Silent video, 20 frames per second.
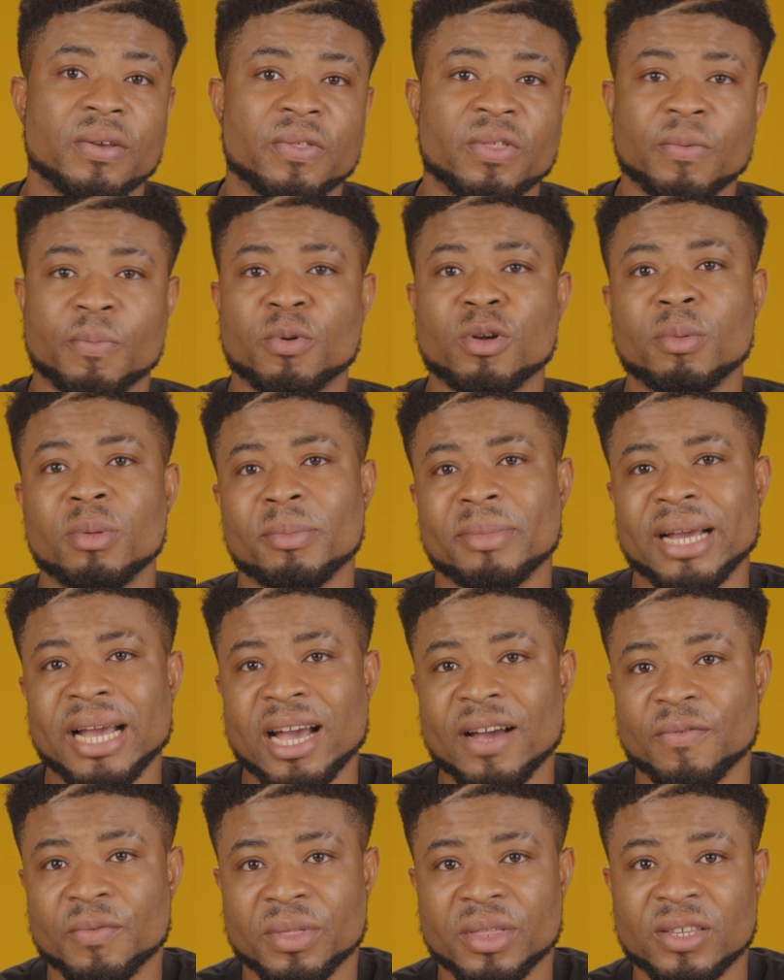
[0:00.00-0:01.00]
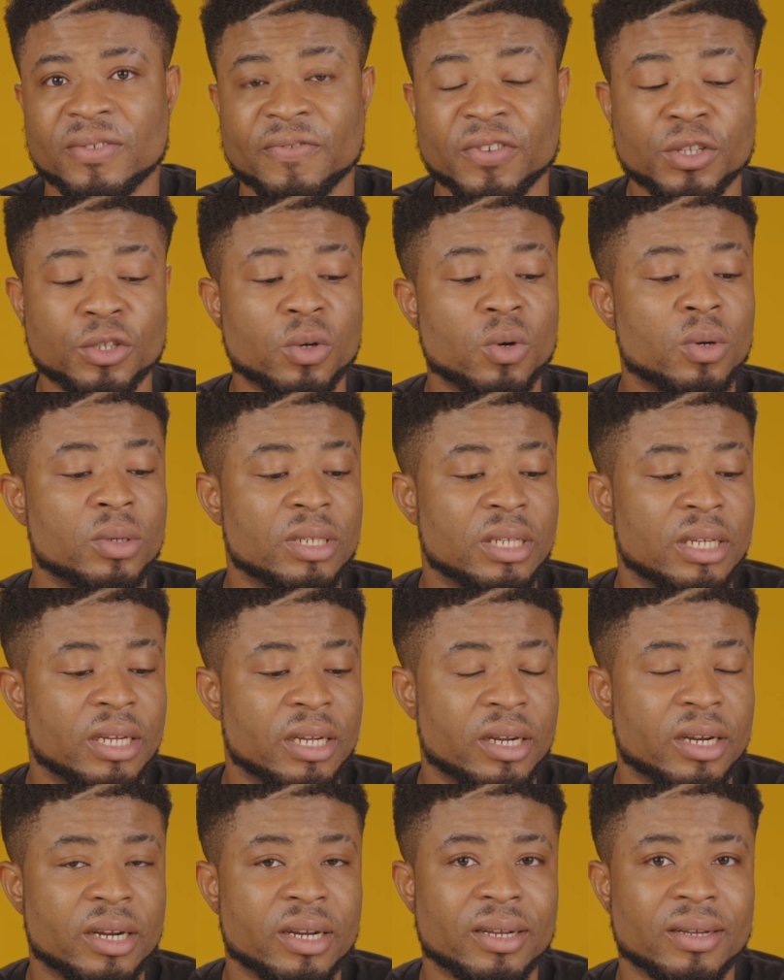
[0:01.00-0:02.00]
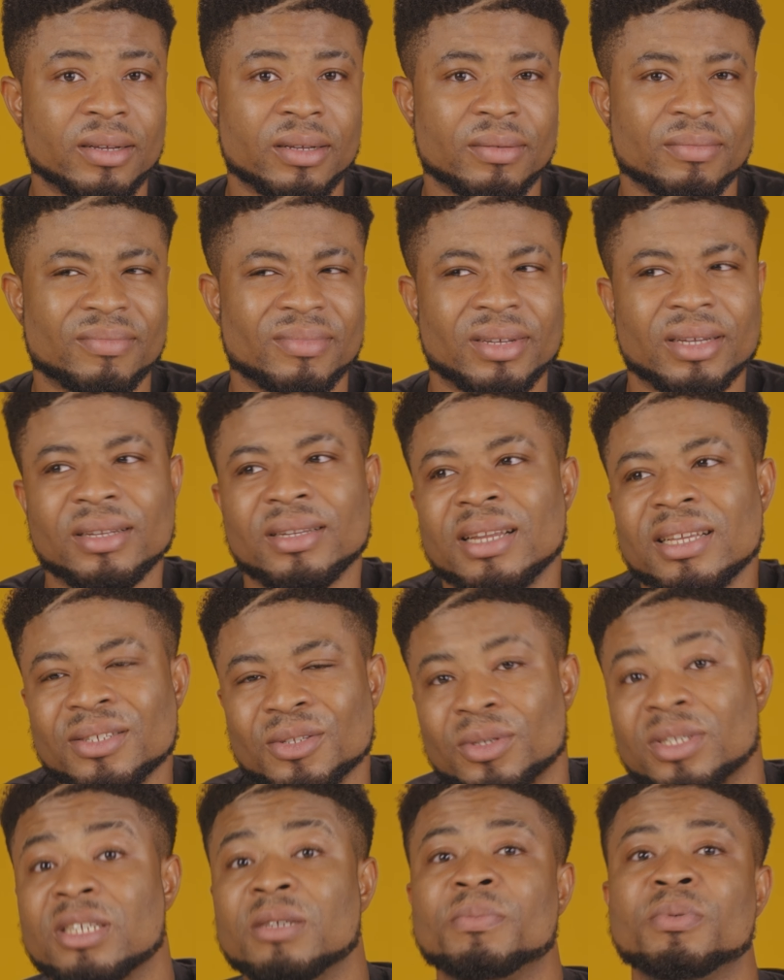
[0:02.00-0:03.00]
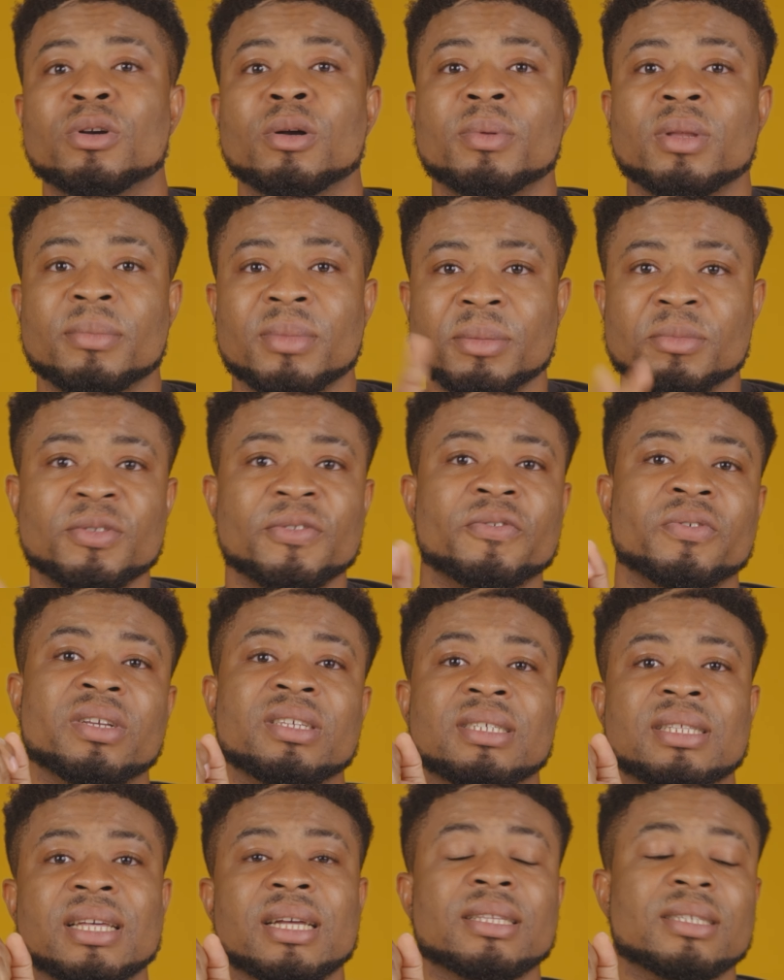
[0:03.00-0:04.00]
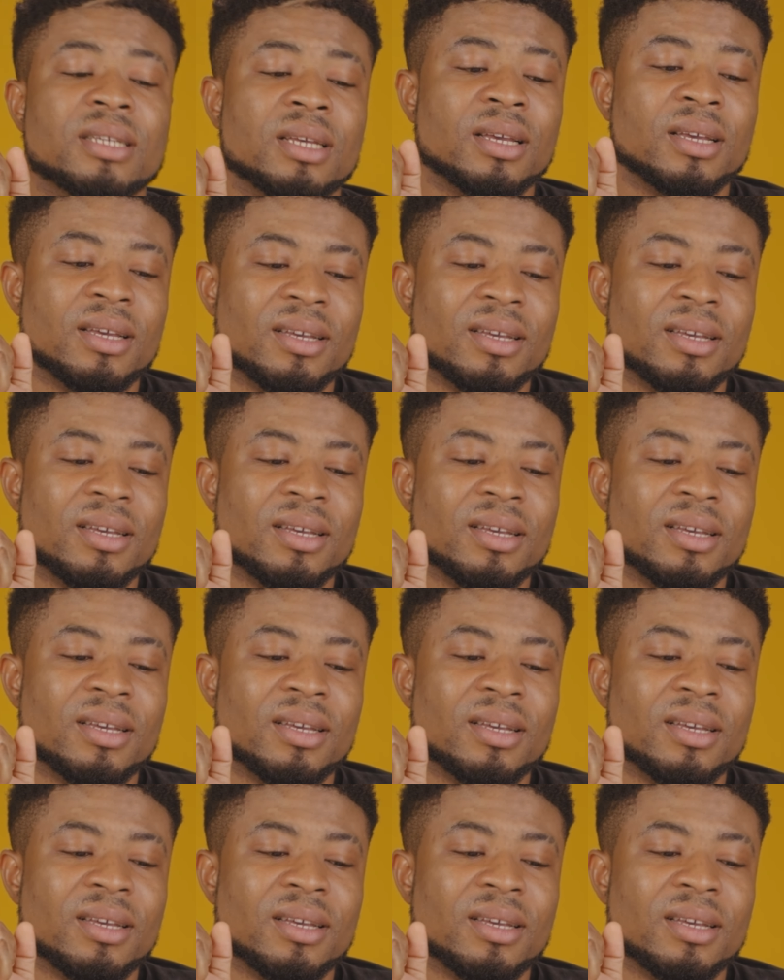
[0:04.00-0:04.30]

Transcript: The problem I have with this feature on here, let's not say a problem, let me rephrase that.